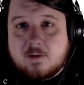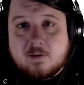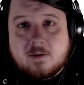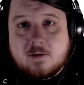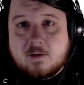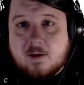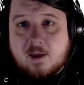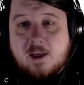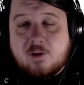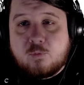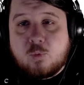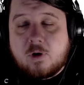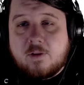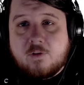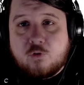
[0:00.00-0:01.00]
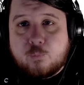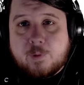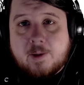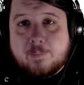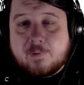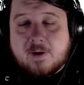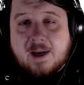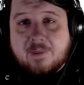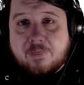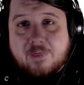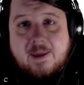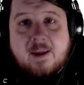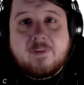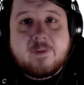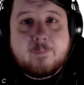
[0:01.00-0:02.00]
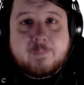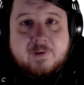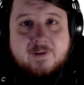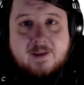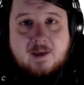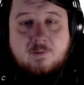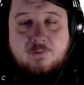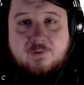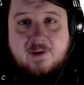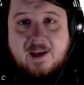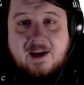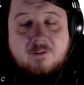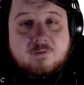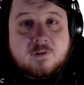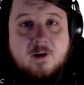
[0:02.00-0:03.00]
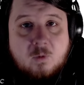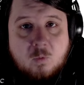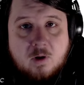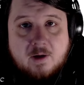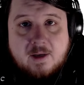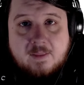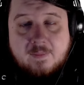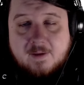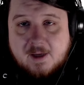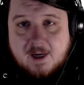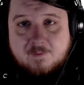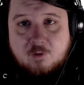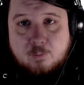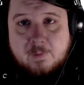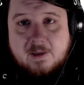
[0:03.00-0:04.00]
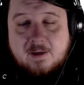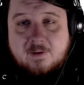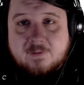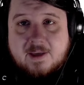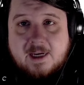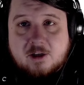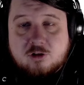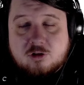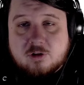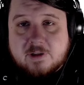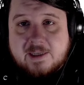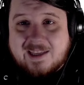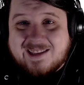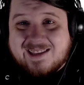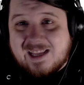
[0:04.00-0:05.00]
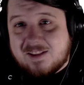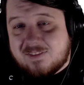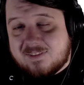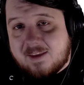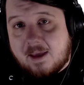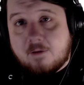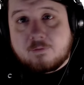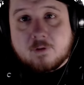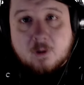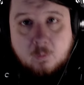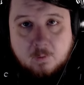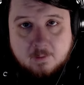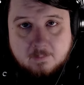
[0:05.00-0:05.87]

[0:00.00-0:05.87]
He's one of those people I think that believes that everyone in the government is actually against everyone.